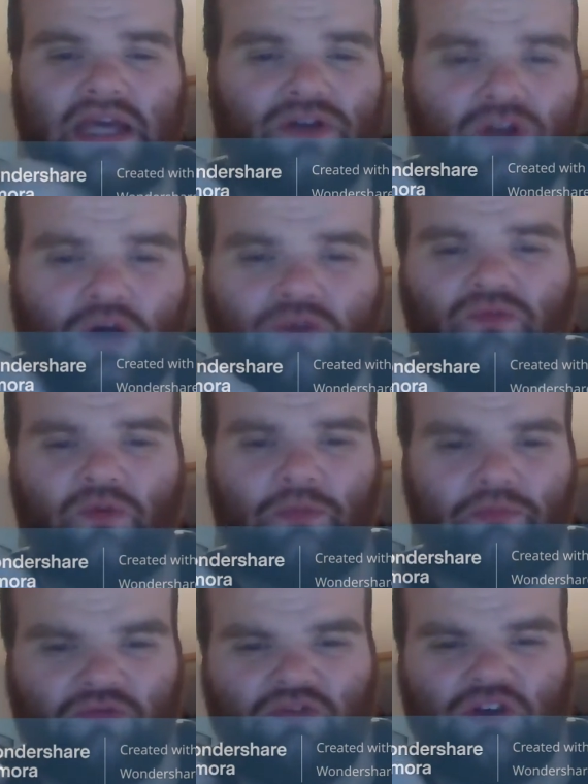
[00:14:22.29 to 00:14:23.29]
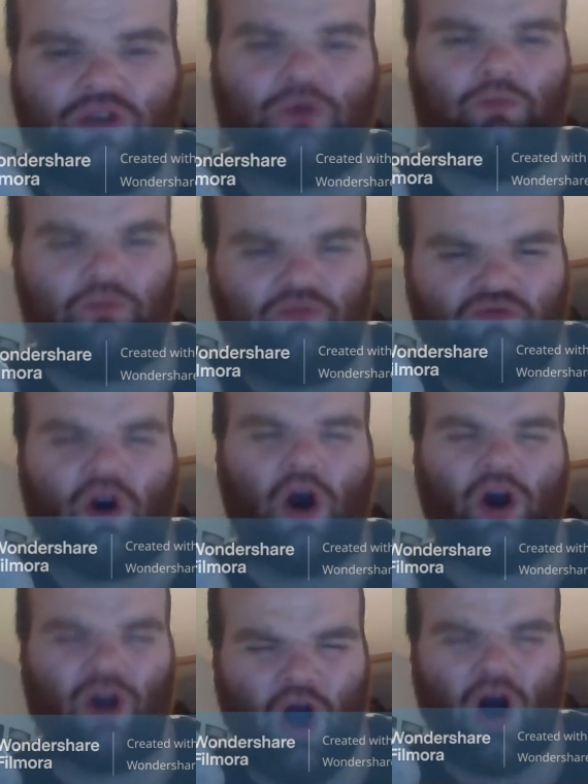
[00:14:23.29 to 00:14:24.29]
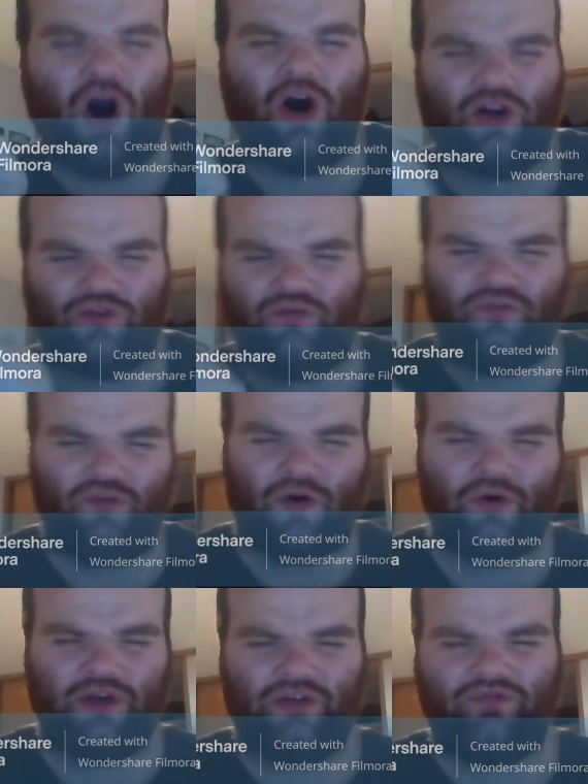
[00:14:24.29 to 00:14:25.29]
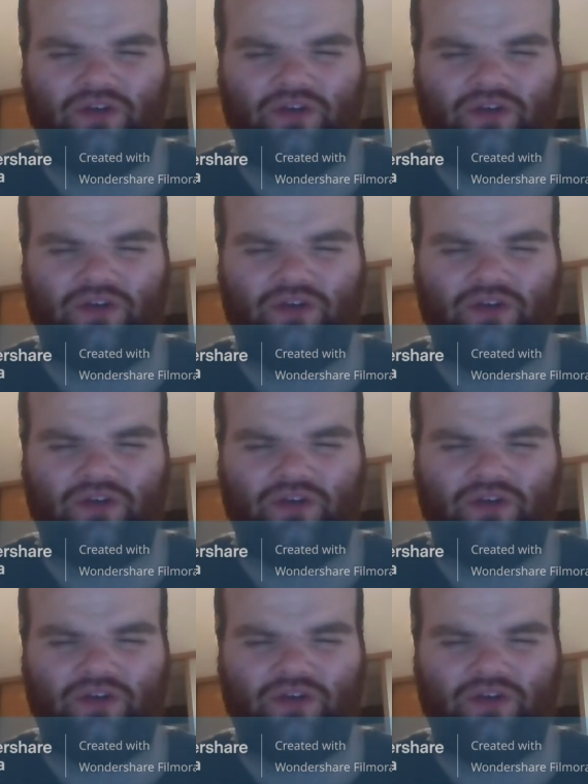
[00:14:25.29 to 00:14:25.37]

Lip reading: they're known for real rock hard funk